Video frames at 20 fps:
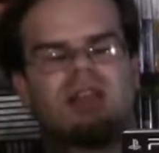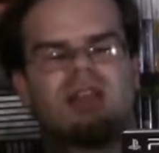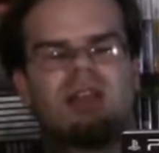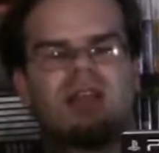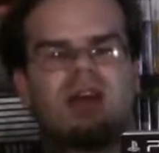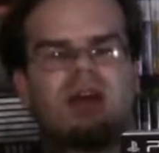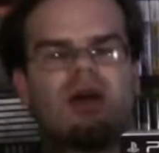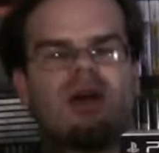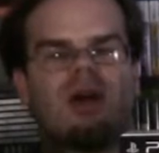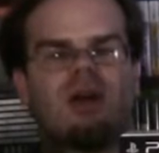
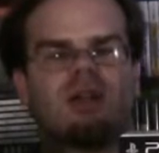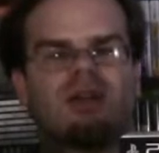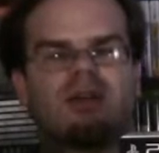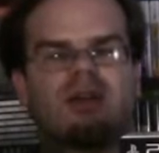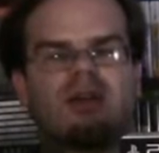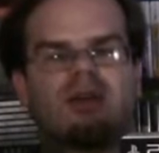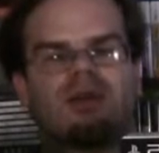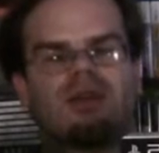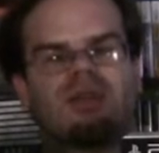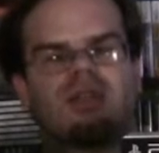Now,
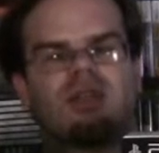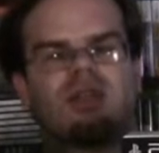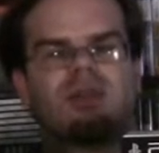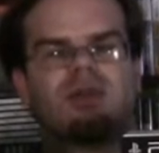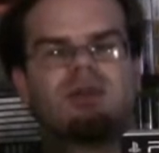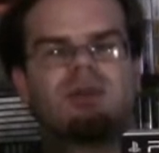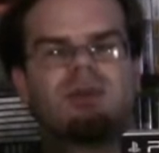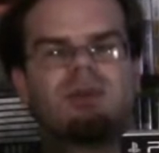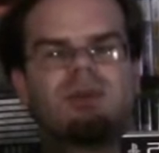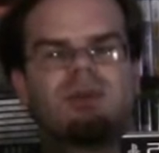alone, Ni
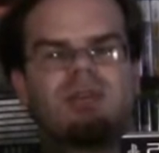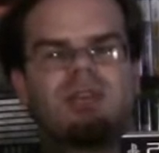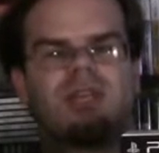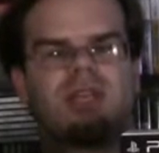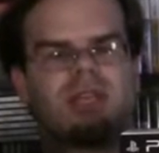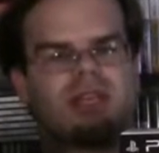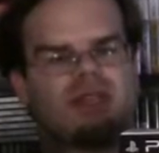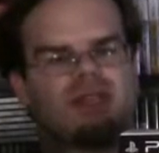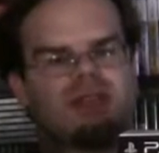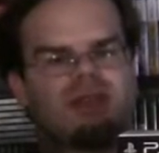No
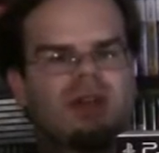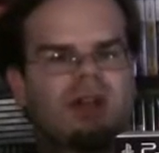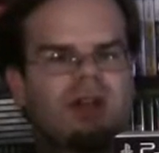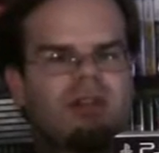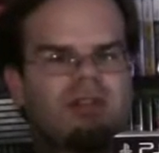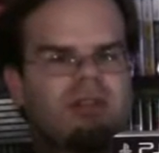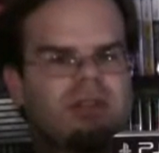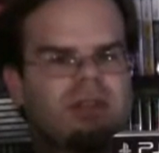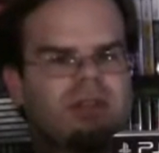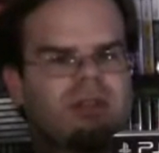Kuni is
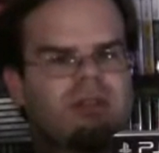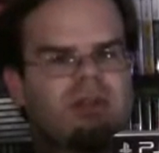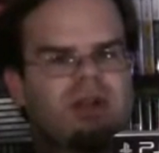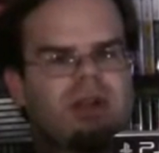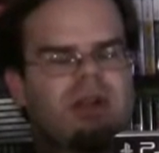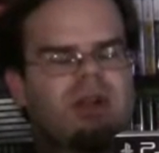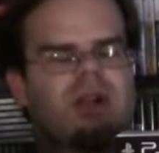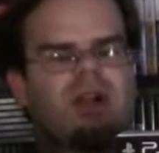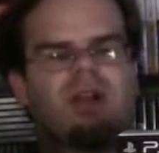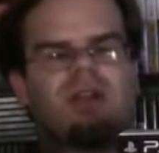not really
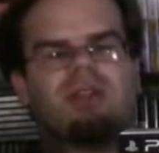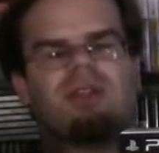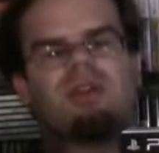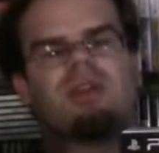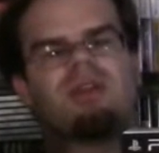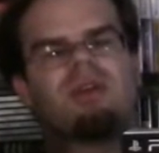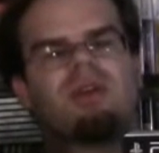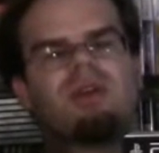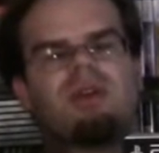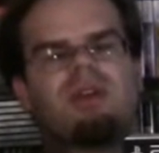rare at all. You
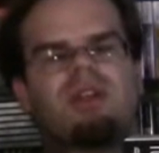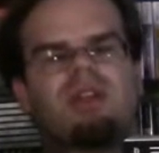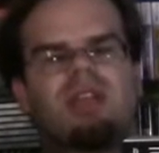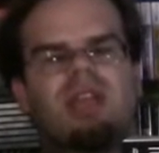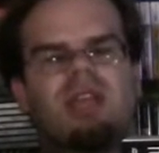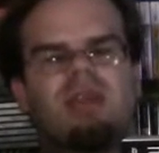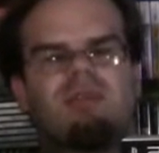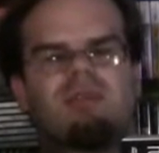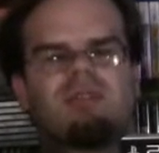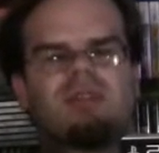can go to
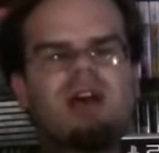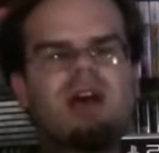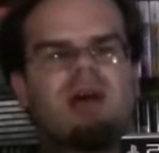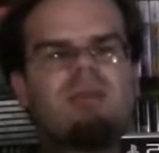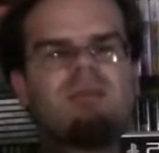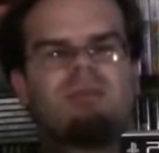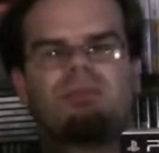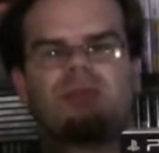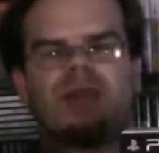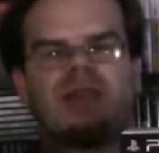
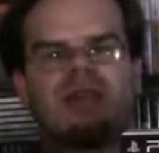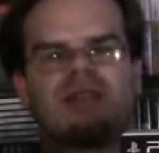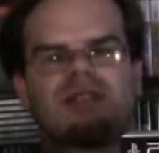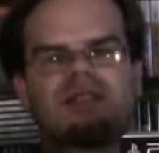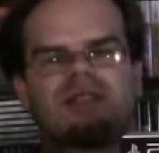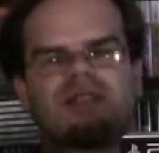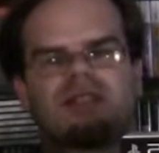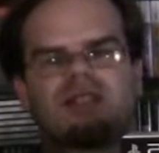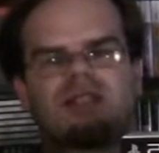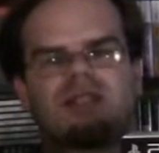GameStop, pay
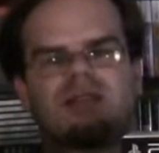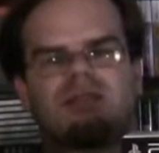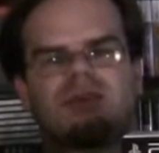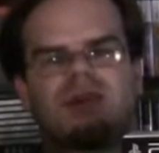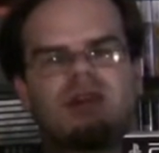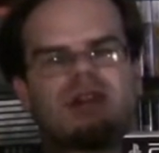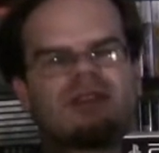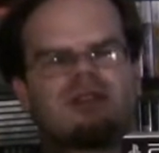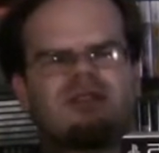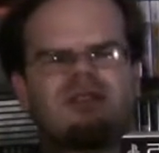$60,
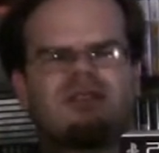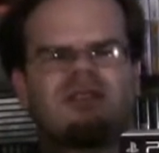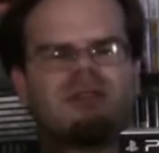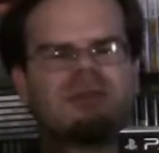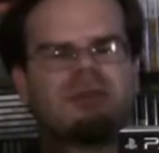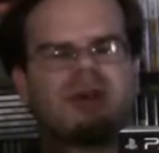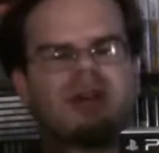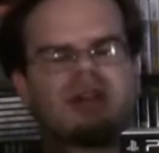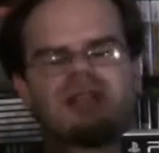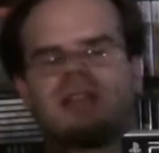
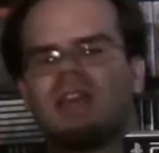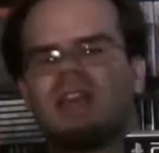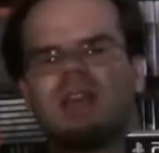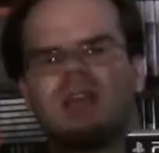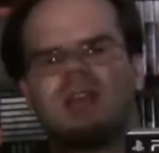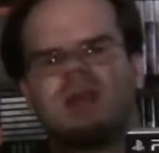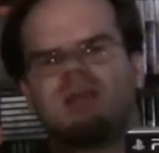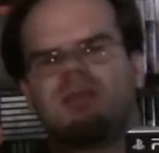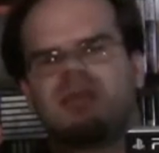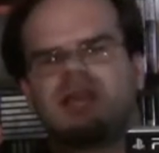$50,
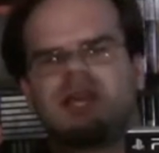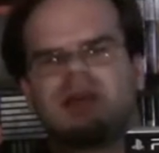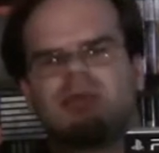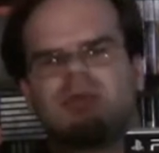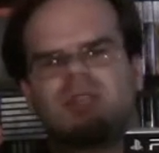and pick